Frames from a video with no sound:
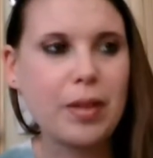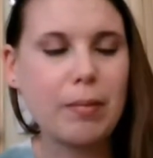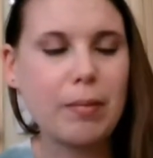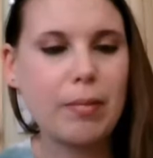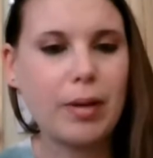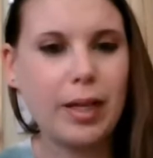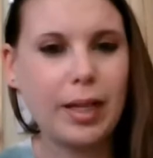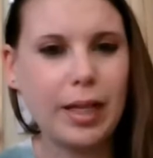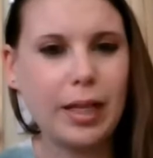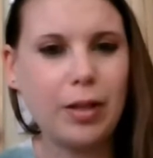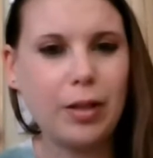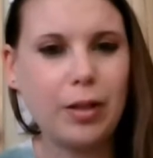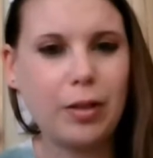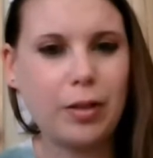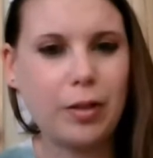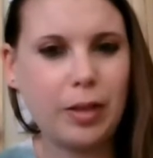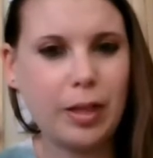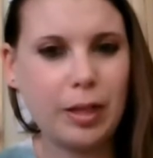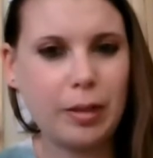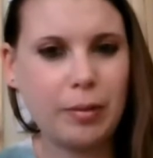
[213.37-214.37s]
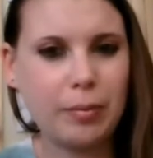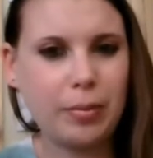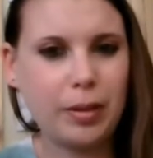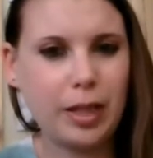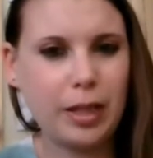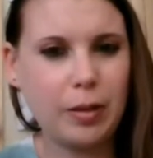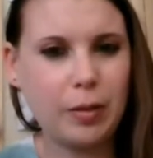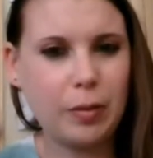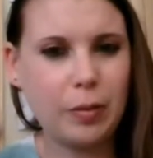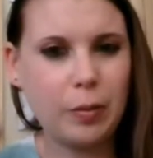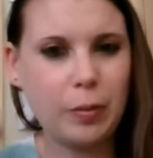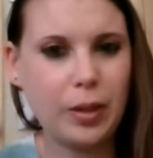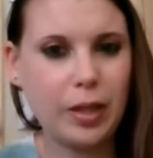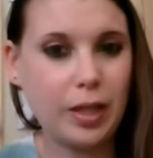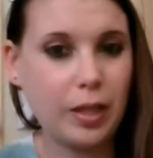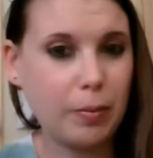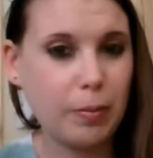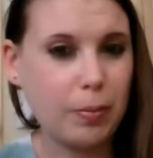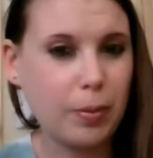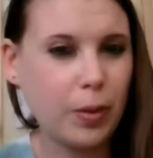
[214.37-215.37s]
my Eeyore and playing
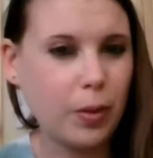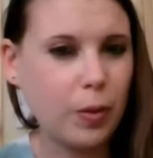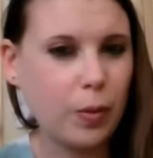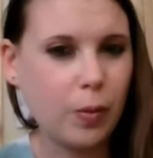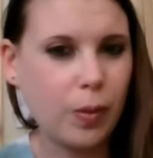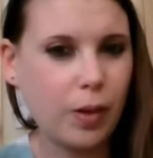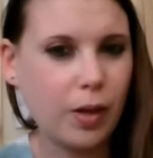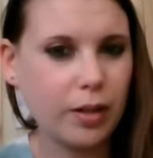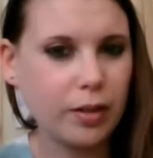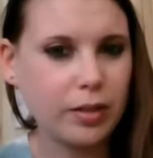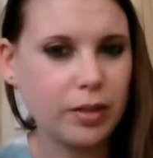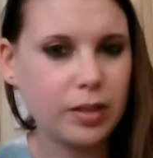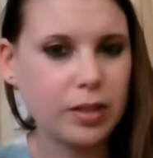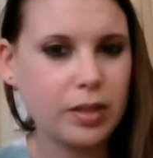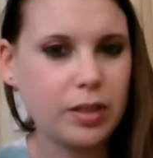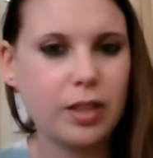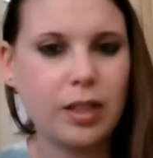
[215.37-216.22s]
Winnie the Pooh ones,